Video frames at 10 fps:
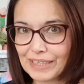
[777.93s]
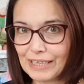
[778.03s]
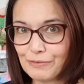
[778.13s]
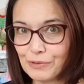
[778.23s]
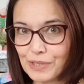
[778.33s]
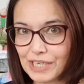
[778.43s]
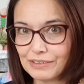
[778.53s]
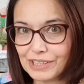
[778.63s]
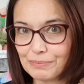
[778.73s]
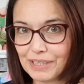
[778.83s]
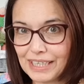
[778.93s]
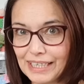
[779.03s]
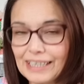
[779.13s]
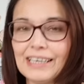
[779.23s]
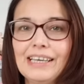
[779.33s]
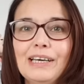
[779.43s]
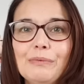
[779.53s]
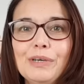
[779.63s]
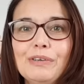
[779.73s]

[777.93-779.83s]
If all goes to plan, we